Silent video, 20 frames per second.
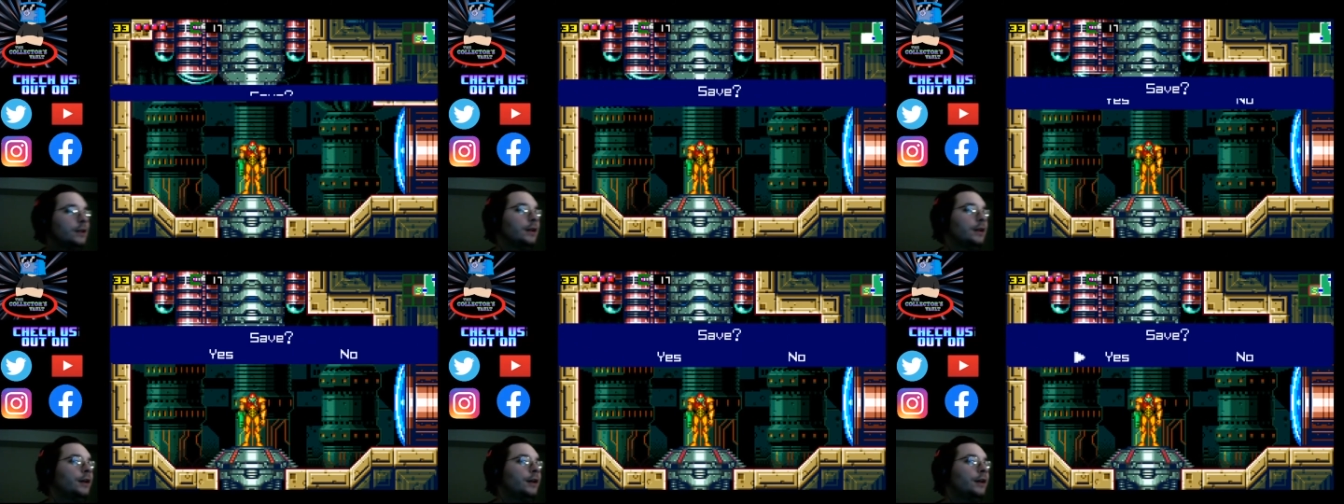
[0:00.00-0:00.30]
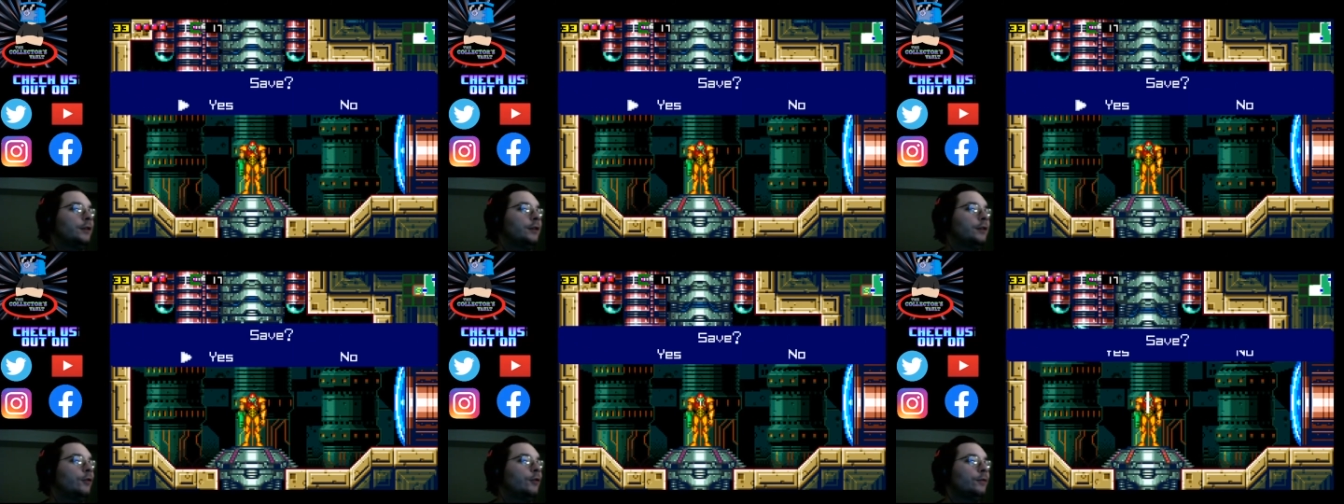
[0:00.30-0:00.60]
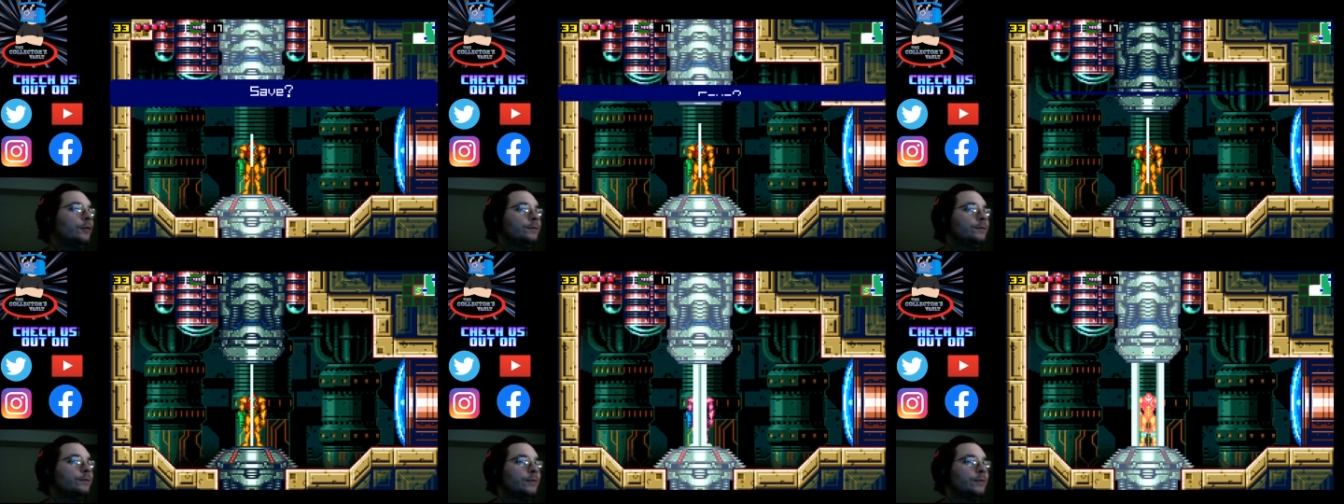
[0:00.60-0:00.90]
Alright, cool.
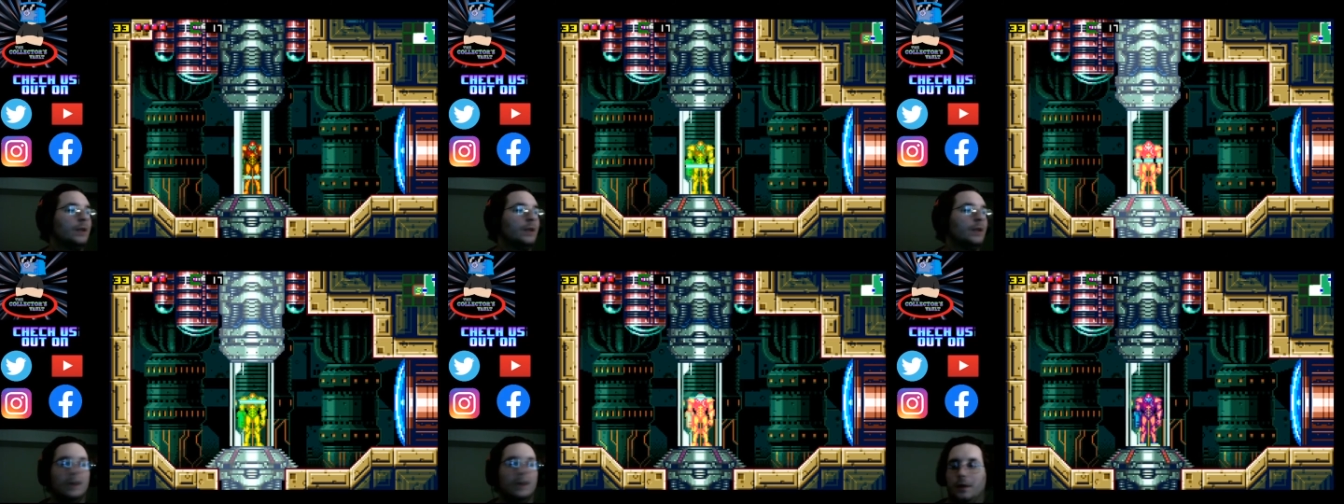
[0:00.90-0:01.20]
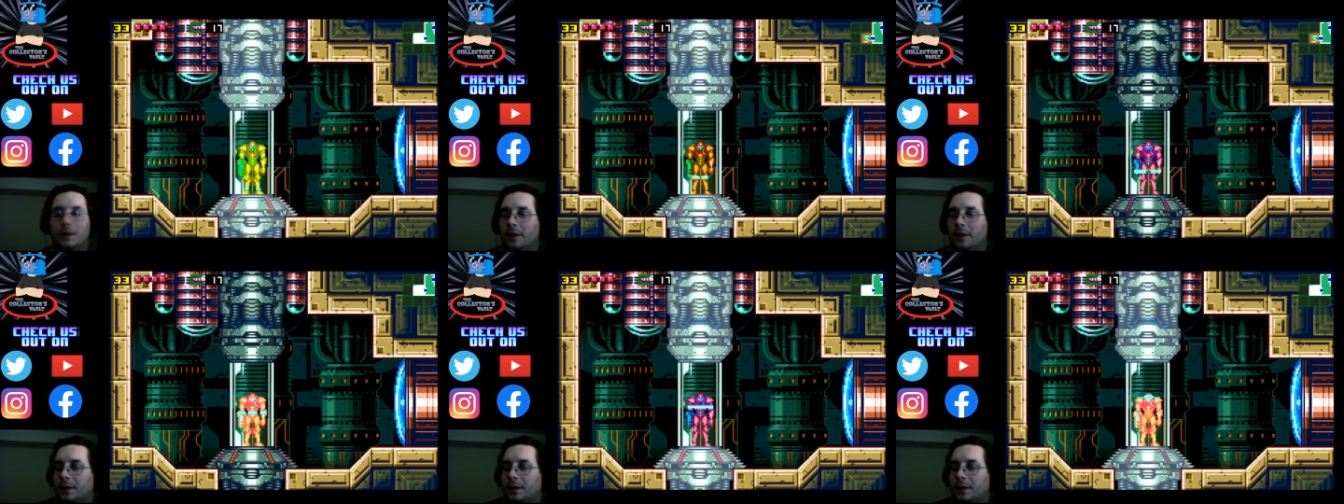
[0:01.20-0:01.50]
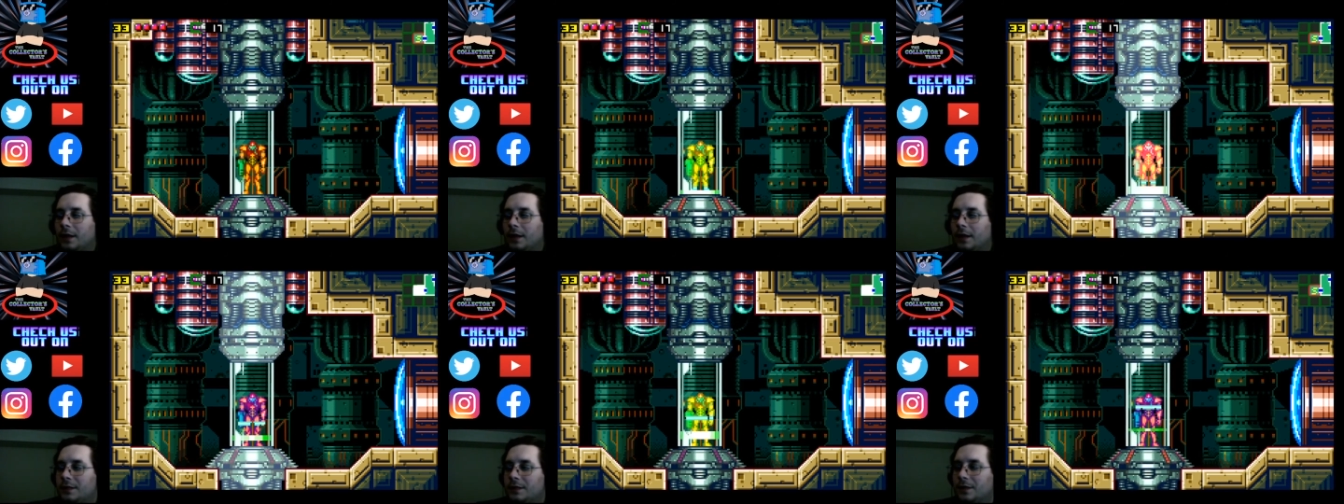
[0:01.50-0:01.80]
Alright,
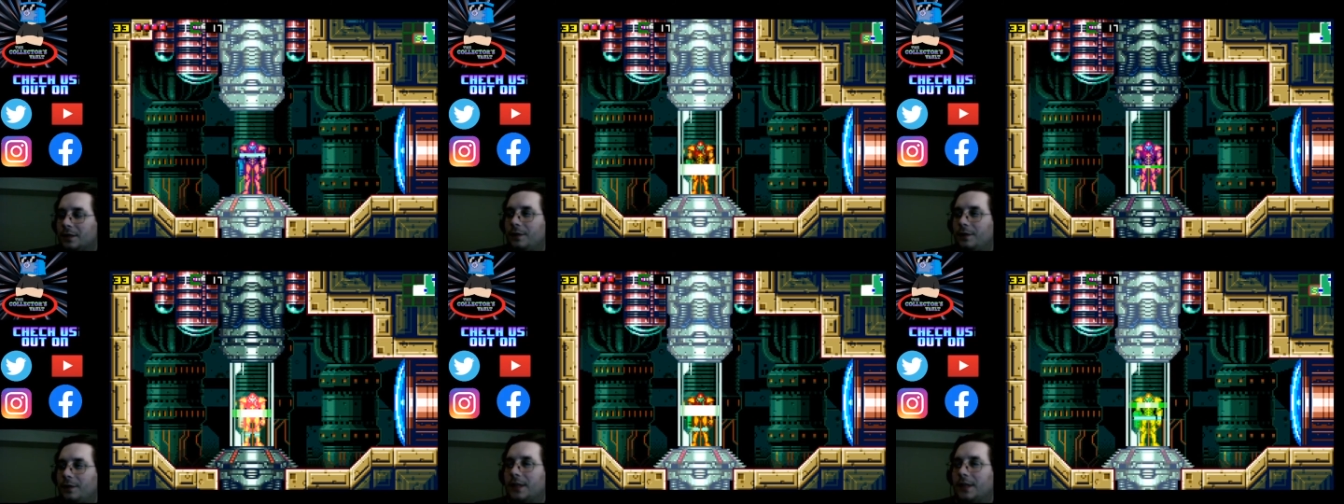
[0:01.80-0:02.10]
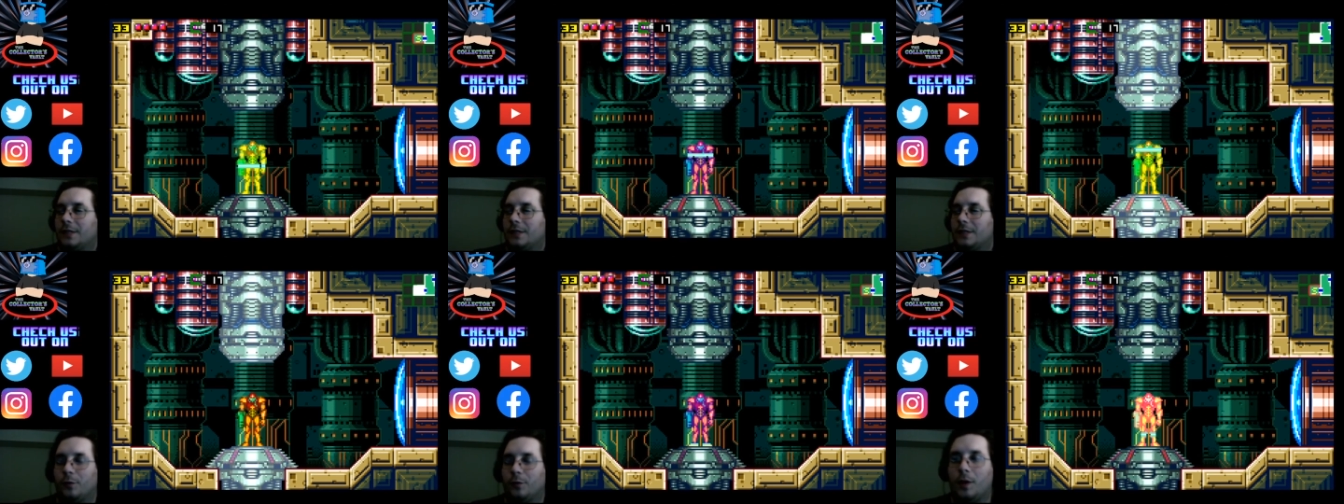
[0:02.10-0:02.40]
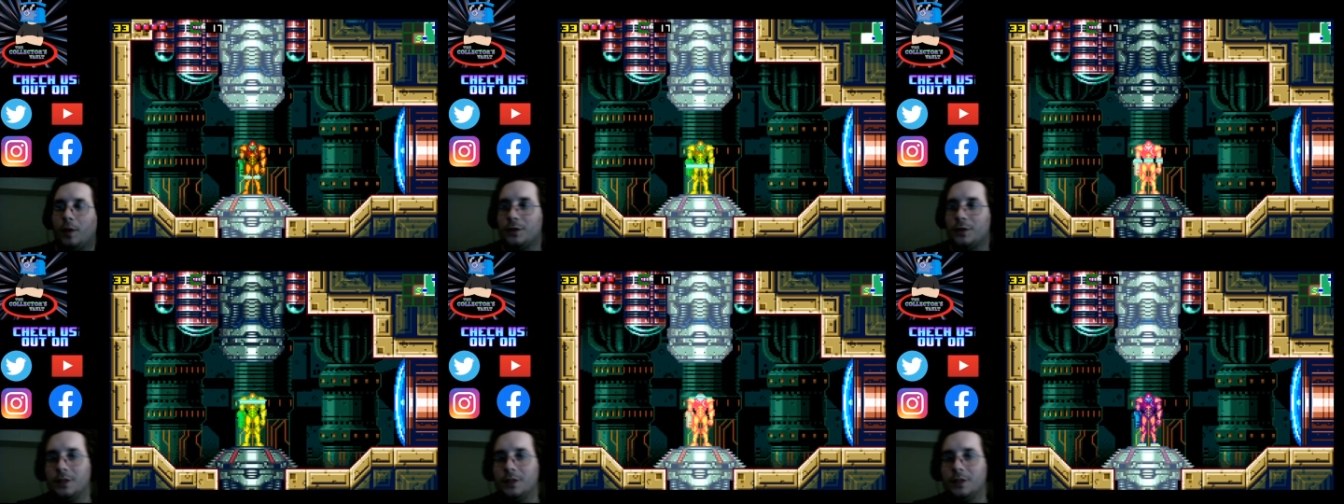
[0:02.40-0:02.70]
guys, so thanks again for
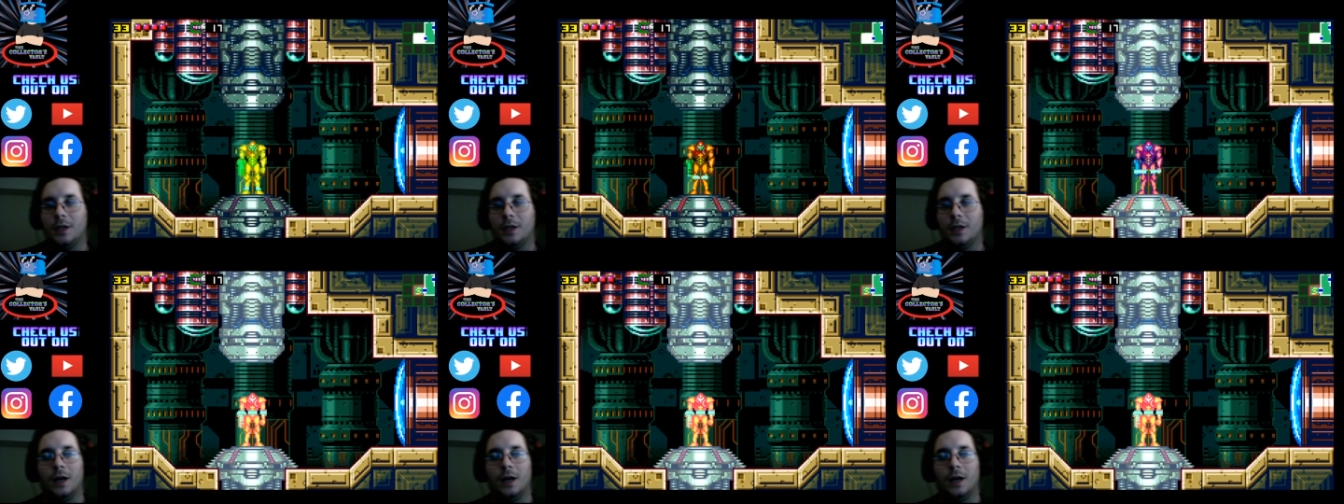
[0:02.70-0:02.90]
watching.